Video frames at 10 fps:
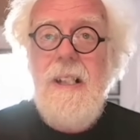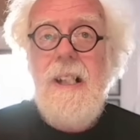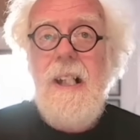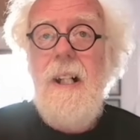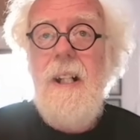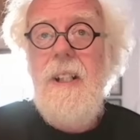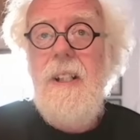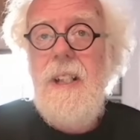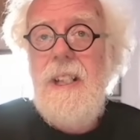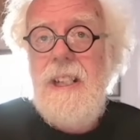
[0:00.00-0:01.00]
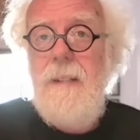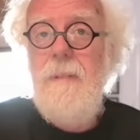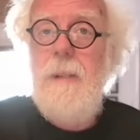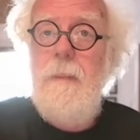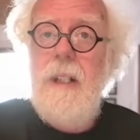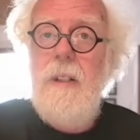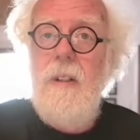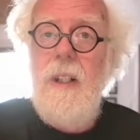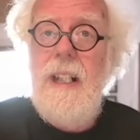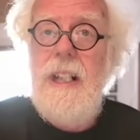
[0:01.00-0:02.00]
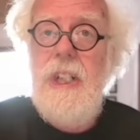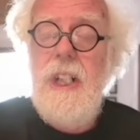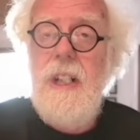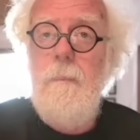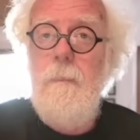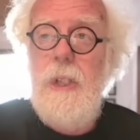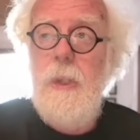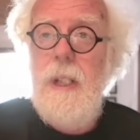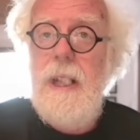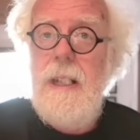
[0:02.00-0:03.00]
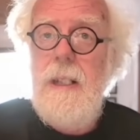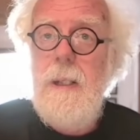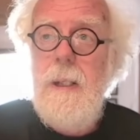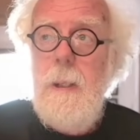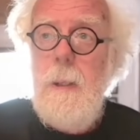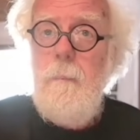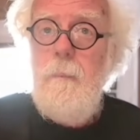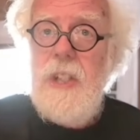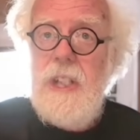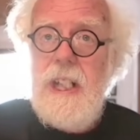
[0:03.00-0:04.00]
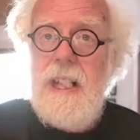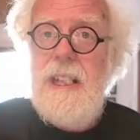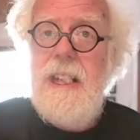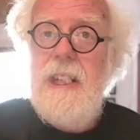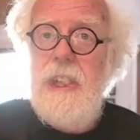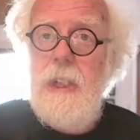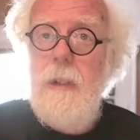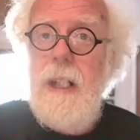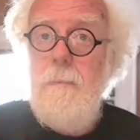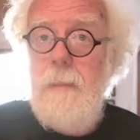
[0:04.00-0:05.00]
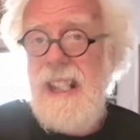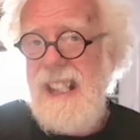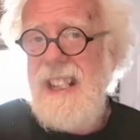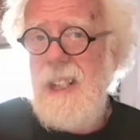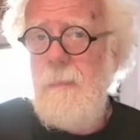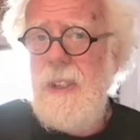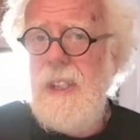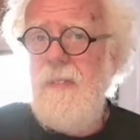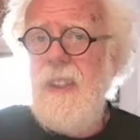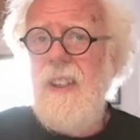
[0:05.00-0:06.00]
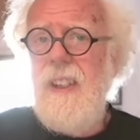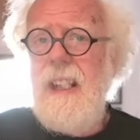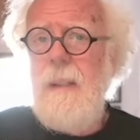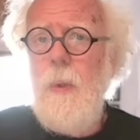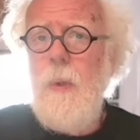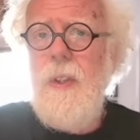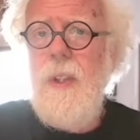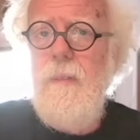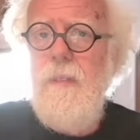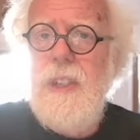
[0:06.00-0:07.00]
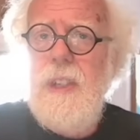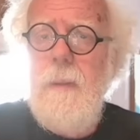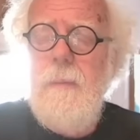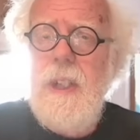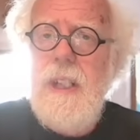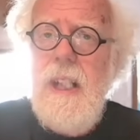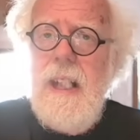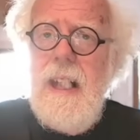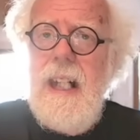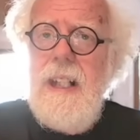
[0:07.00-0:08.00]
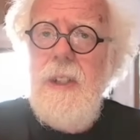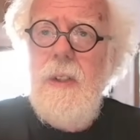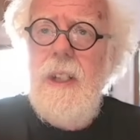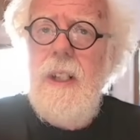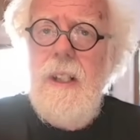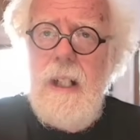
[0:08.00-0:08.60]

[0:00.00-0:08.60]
There seems to be a correlation between sightings, UAP specifically, more than physical objects, and nuclear.